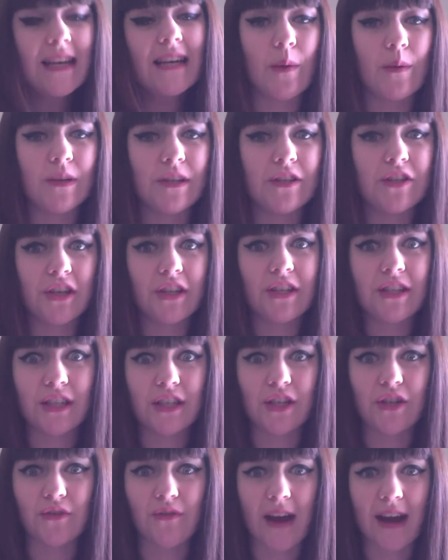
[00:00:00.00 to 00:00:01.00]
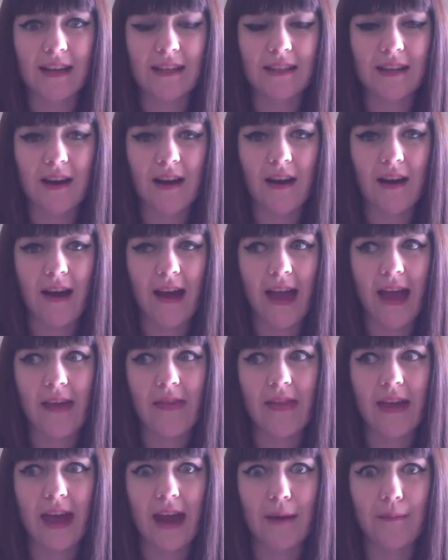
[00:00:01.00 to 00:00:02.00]
It was just the director,
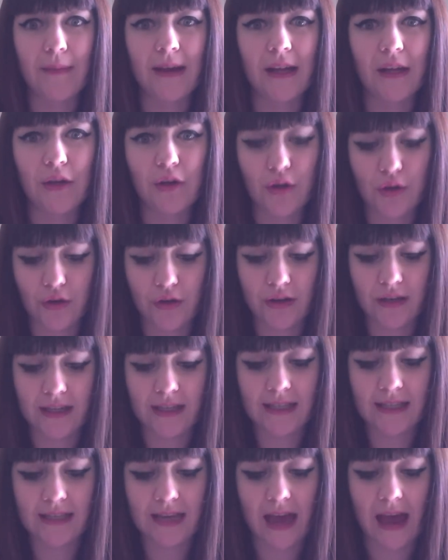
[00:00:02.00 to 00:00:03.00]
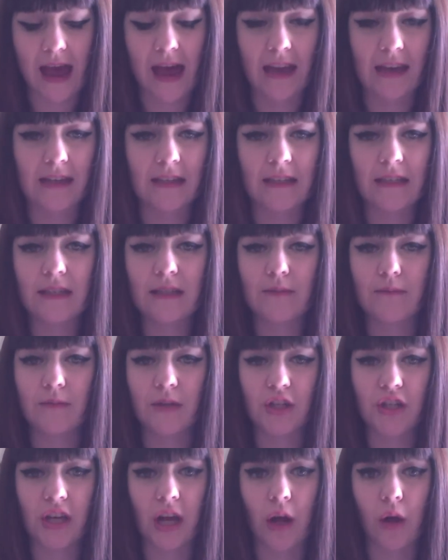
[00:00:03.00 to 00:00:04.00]
and then Mila Kunis and
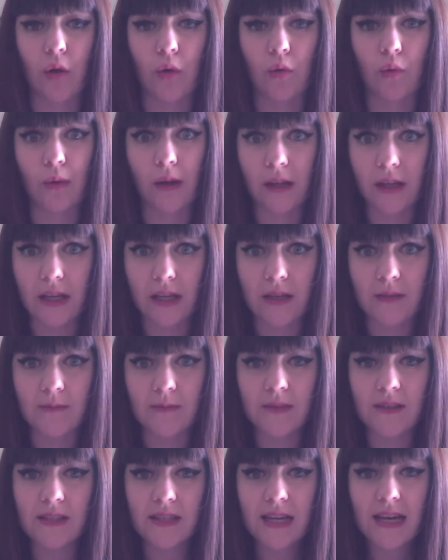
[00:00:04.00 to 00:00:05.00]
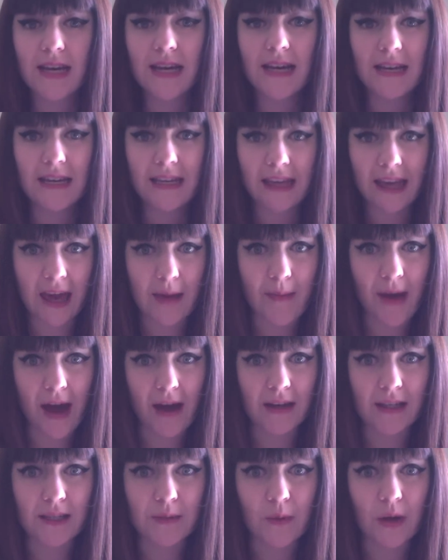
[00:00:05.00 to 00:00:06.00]
Michelle Williams came
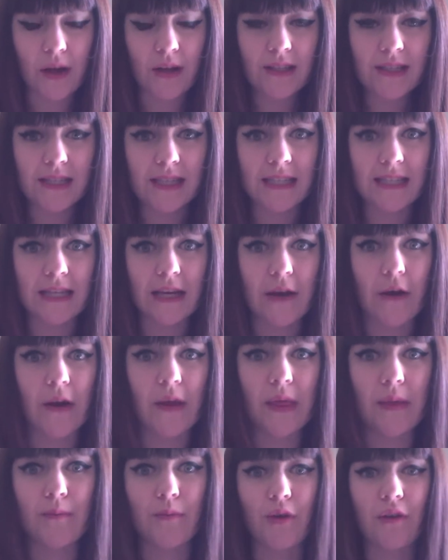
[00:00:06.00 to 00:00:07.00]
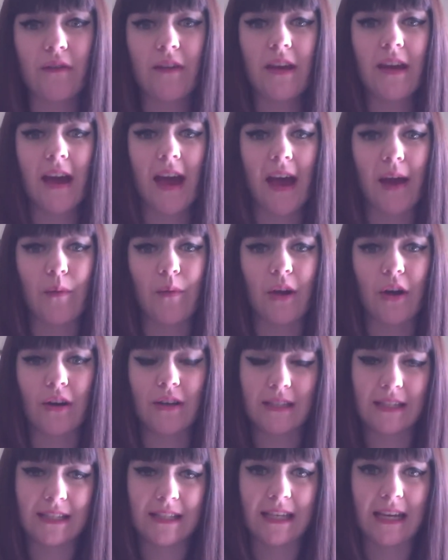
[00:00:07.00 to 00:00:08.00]
out as well, since they're in the movie, and we got
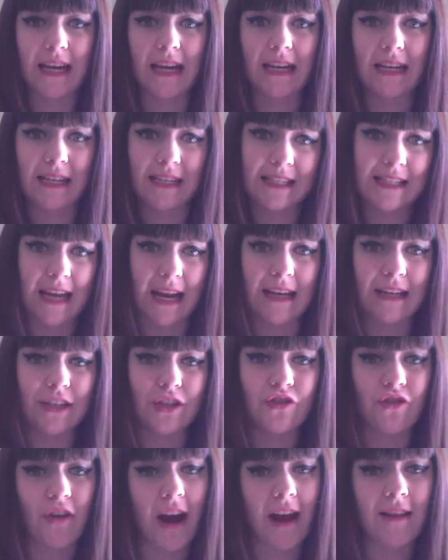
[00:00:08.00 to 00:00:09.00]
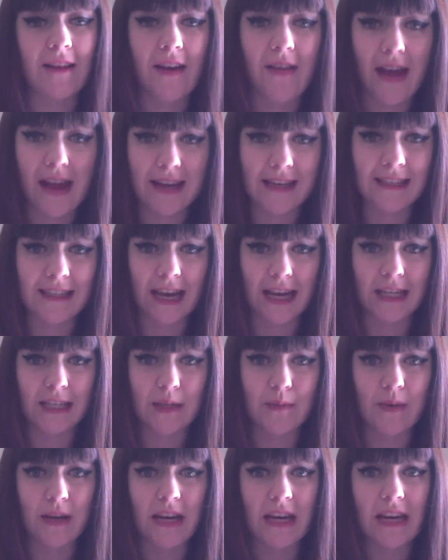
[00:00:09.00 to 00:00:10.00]
to see an extended trailer that is yet to
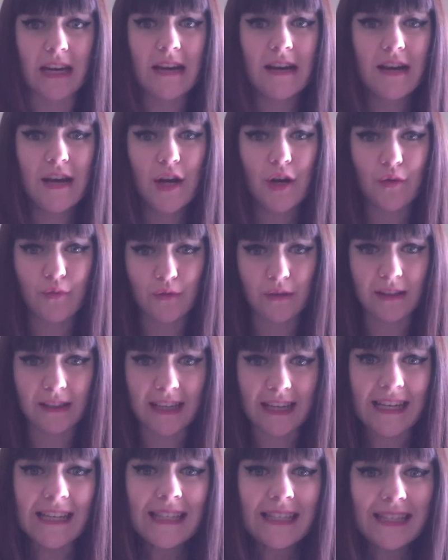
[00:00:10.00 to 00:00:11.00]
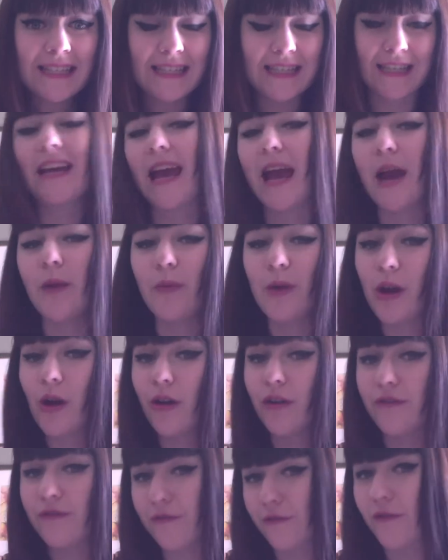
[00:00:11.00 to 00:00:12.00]
be released, and we got
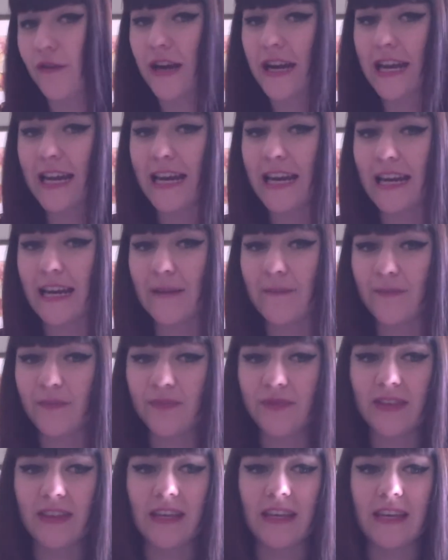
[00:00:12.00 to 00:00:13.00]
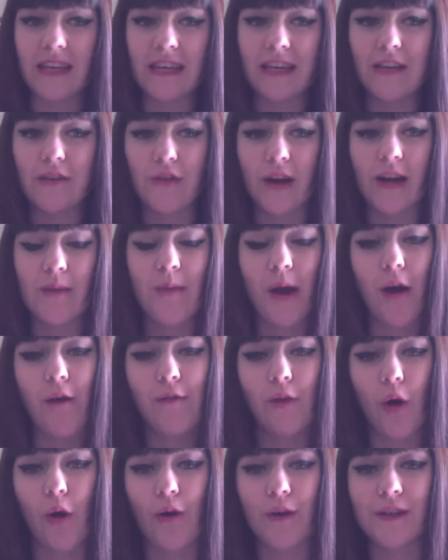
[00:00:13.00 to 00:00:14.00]
a free The Great and
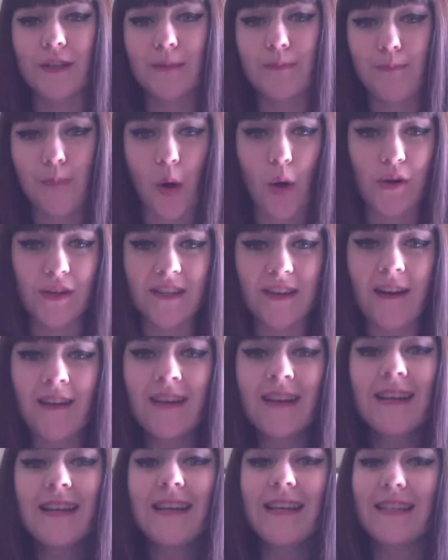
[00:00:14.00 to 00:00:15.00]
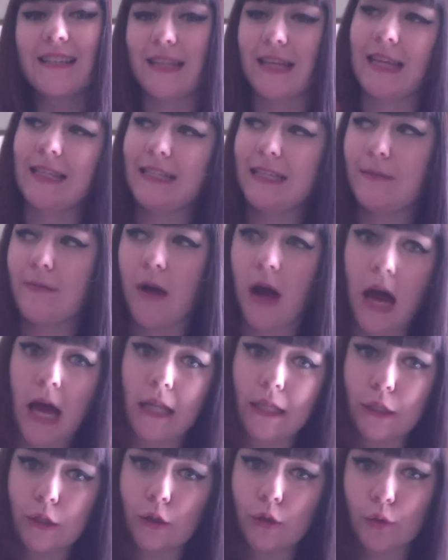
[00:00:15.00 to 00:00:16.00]
Powerful Oz poster, so that's in my
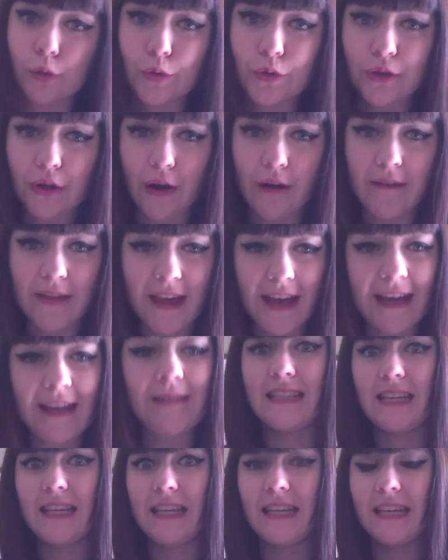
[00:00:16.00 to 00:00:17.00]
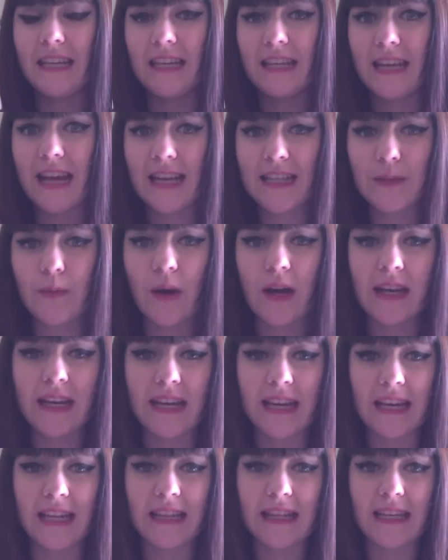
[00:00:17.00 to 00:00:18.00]
little loot over there. The next one
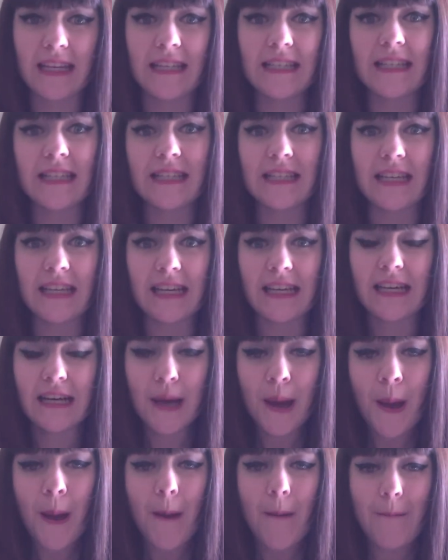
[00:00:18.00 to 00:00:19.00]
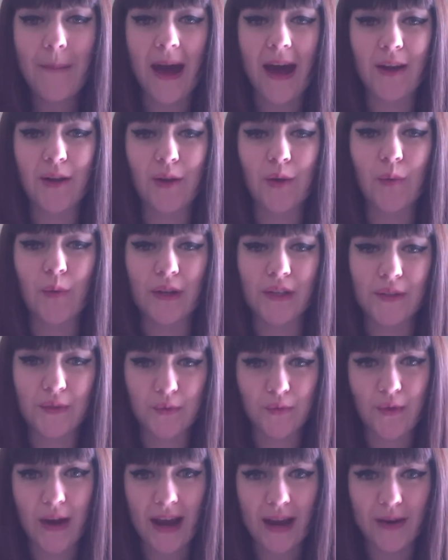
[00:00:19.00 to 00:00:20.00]
in the Disney panel was
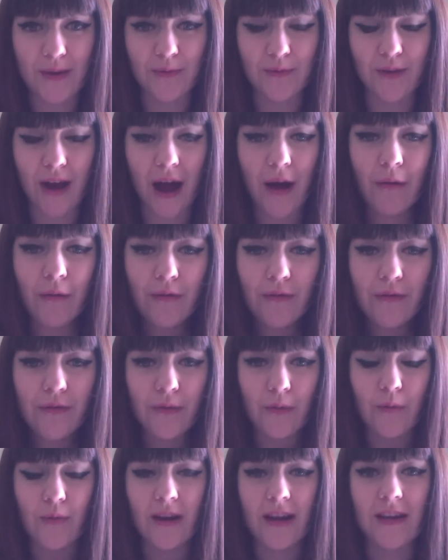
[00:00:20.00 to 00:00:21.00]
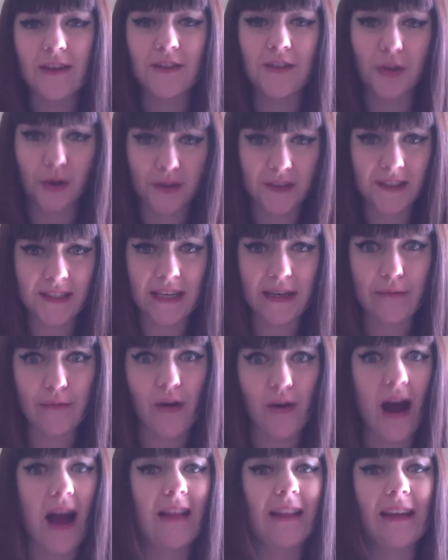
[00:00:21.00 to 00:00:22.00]
Wreck-It Ralph with John C.
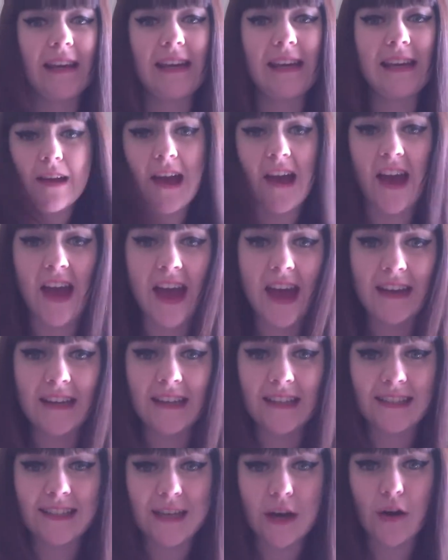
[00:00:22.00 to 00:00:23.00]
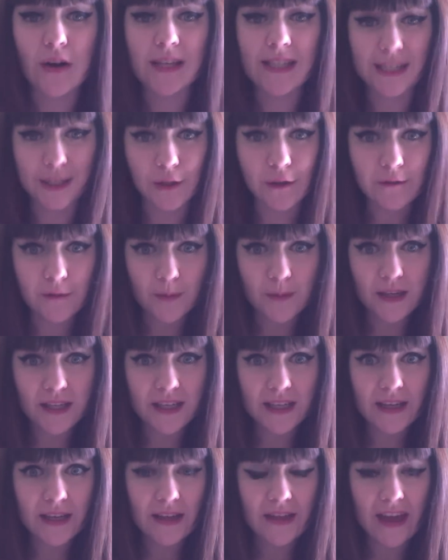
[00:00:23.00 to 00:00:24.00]
Reilly and Sarah
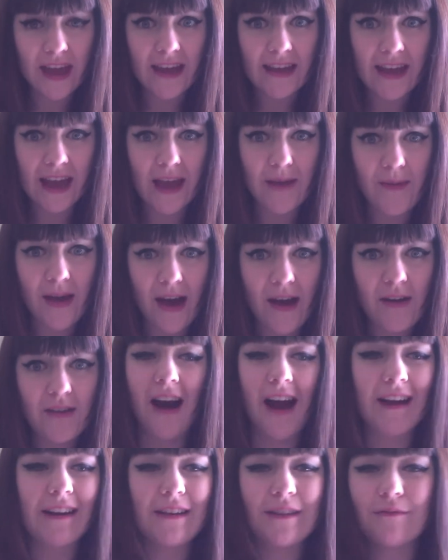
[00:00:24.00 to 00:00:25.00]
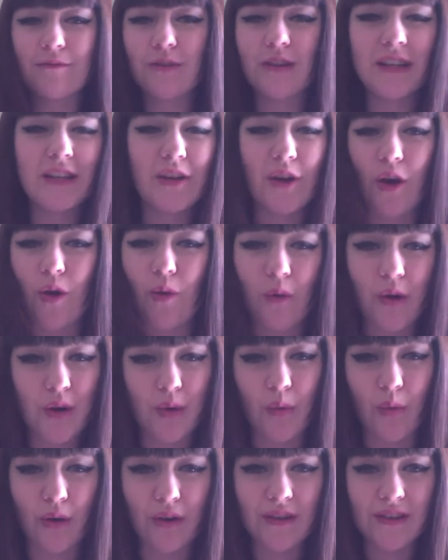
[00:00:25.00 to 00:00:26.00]
Silverman. They came out. I didn't really know what it
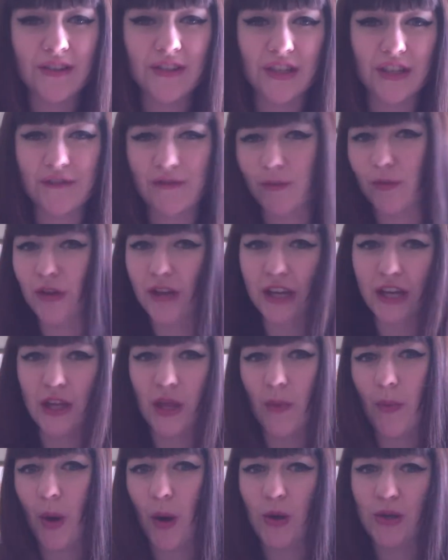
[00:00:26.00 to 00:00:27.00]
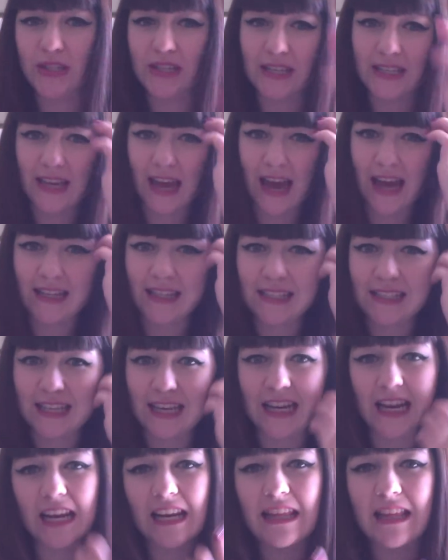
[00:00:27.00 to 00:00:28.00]
was just from looking at the posters. I hadn't
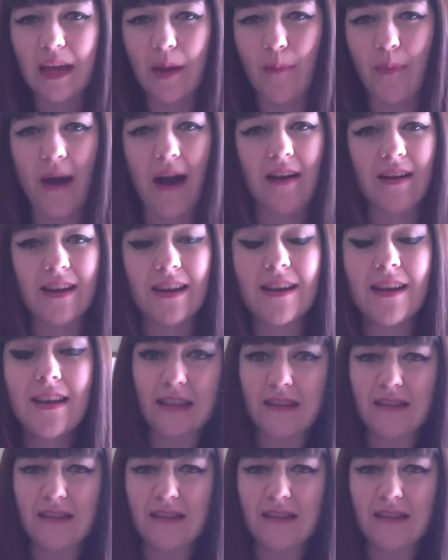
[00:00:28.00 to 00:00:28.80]
seen anything about it.